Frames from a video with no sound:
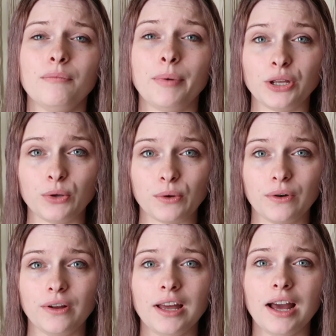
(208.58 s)
by
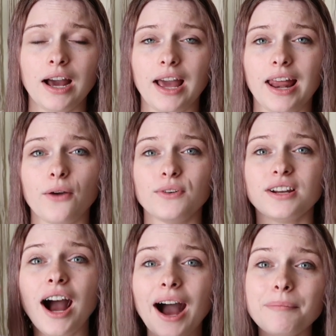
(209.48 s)
Google, and I would
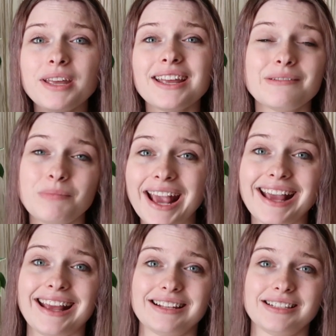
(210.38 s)
copy and
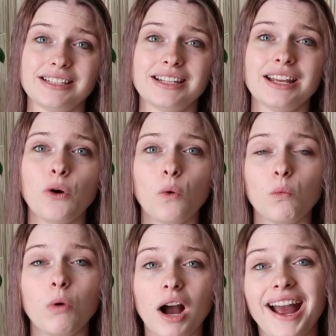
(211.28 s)
paste
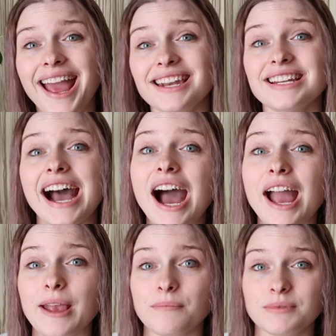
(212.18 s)
what I had
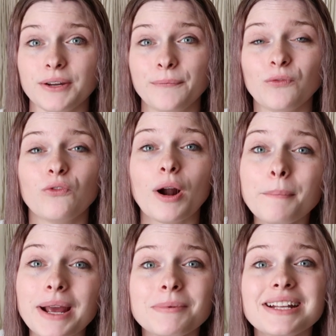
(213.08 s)
typed
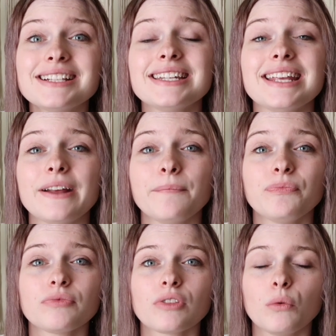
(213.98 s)
from my PC
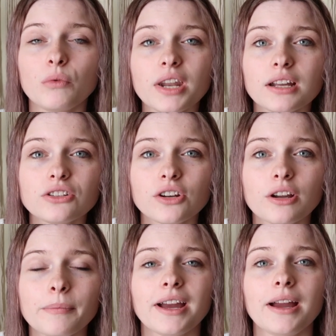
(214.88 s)
when I turned
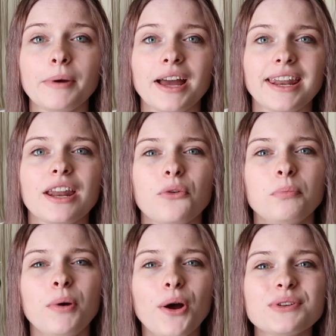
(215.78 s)
on my iPad, and I
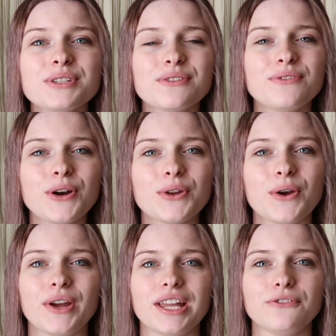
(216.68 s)
would post the
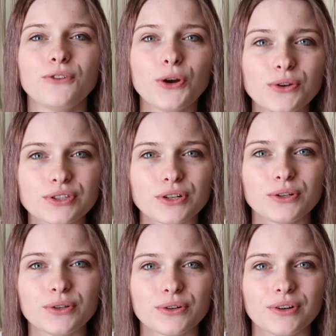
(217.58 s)
photo and photos on
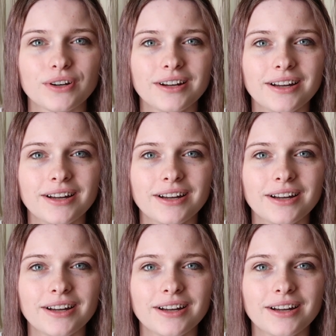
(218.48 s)
Google.